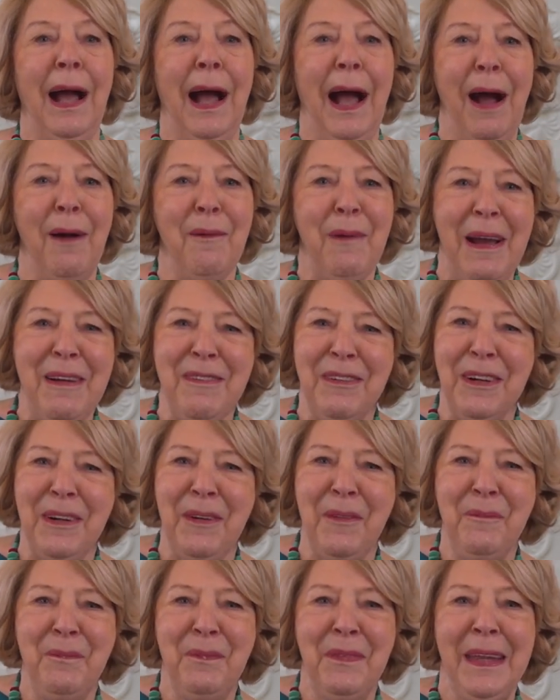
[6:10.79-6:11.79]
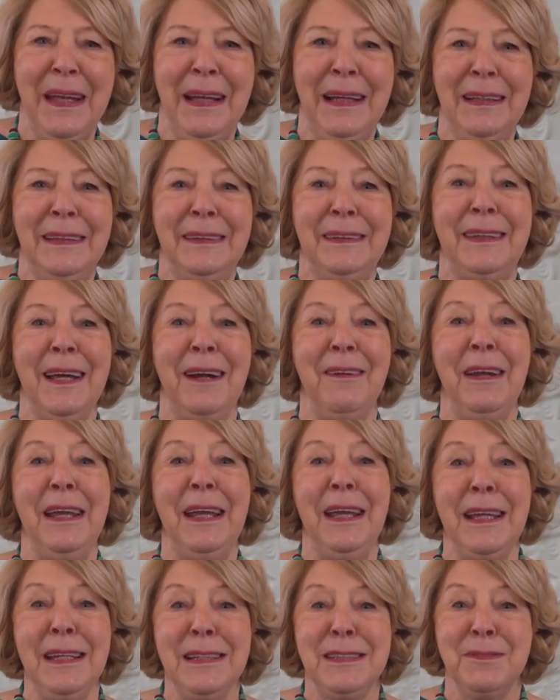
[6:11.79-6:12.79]
However, there
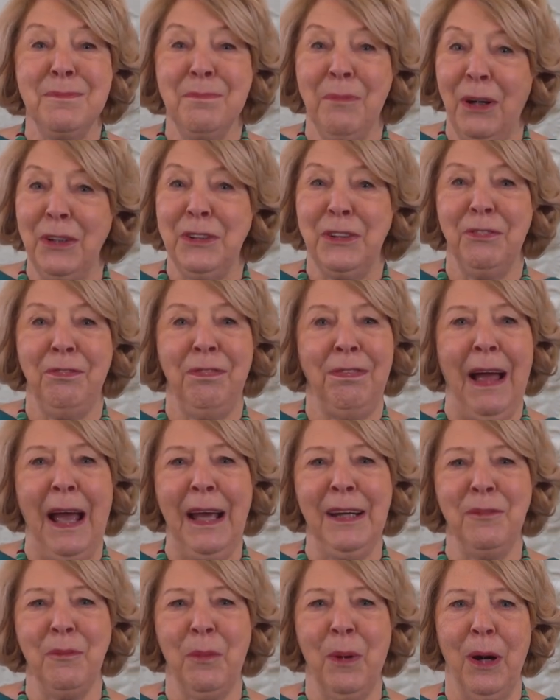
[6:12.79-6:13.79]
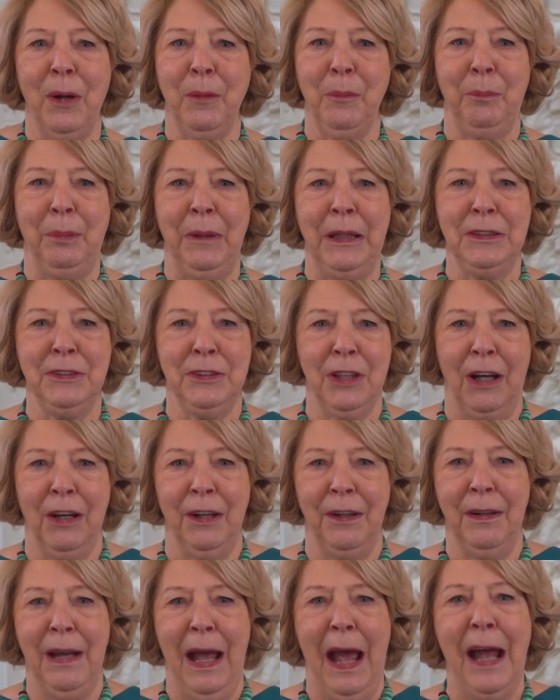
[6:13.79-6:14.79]
is much fine work being
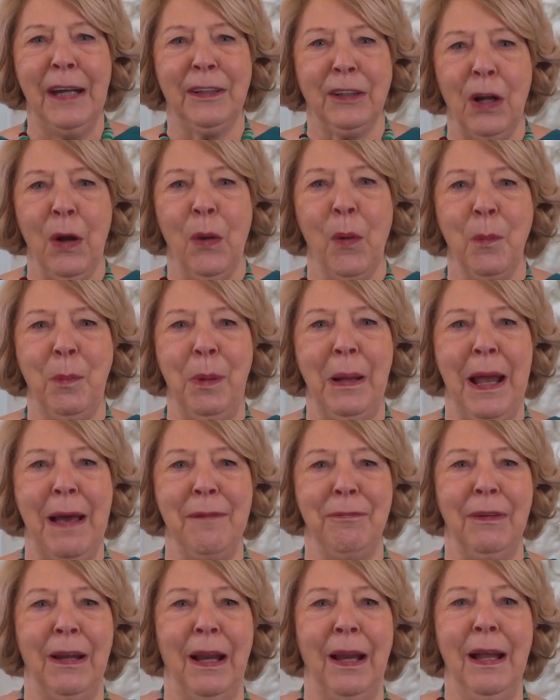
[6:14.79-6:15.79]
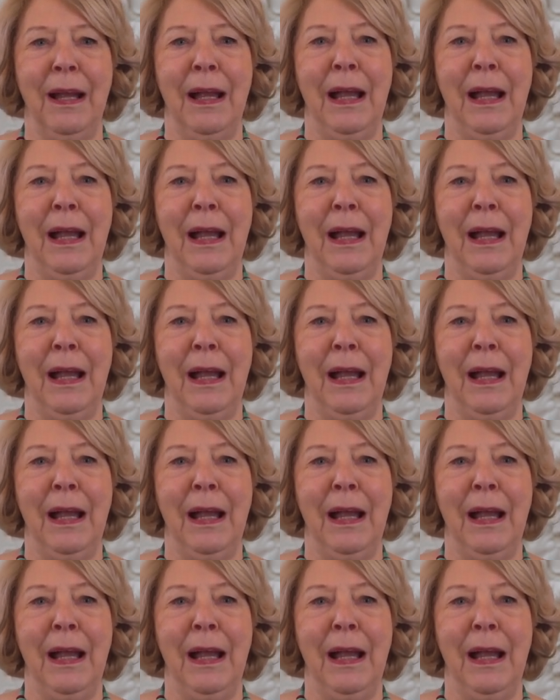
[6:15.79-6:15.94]
done at global level,